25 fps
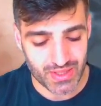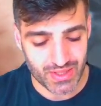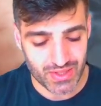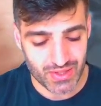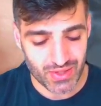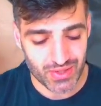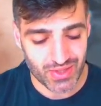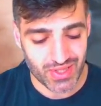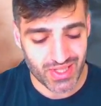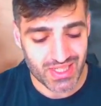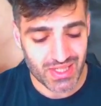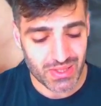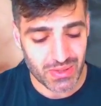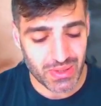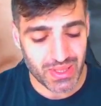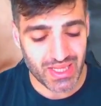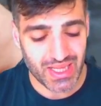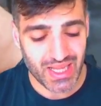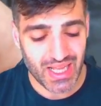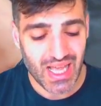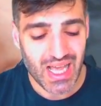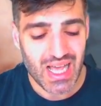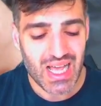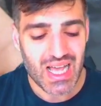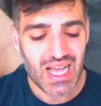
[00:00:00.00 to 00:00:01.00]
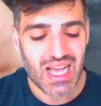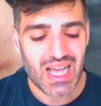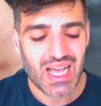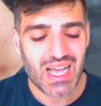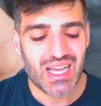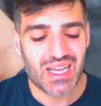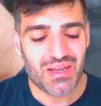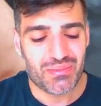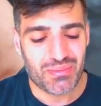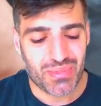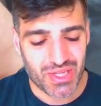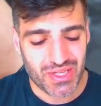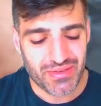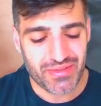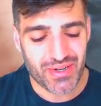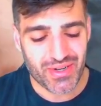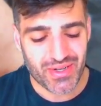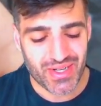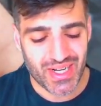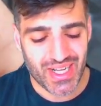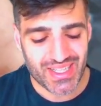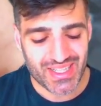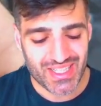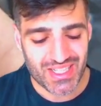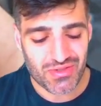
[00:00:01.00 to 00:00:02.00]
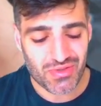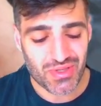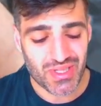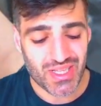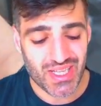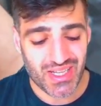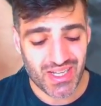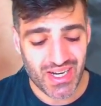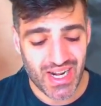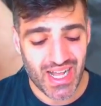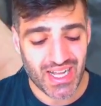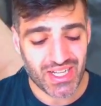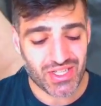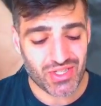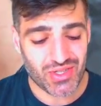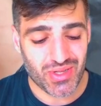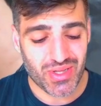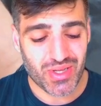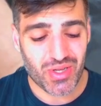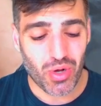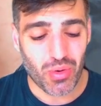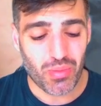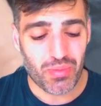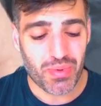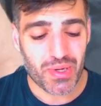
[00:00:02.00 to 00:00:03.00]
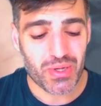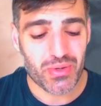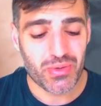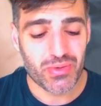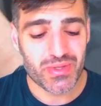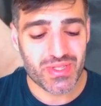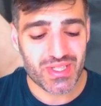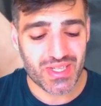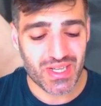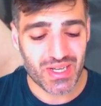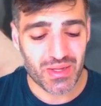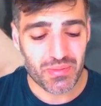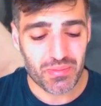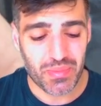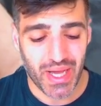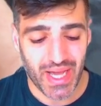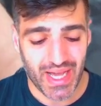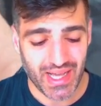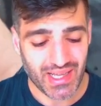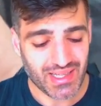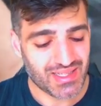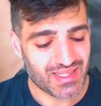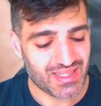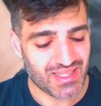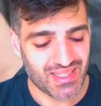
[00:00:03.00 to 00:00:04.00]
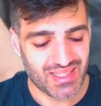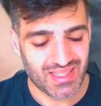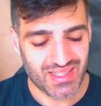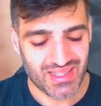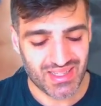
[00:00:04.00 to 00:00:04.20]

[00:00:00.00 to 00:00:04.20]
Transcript: So this one, believe it or not, this one I'd actually go Baguska and pass.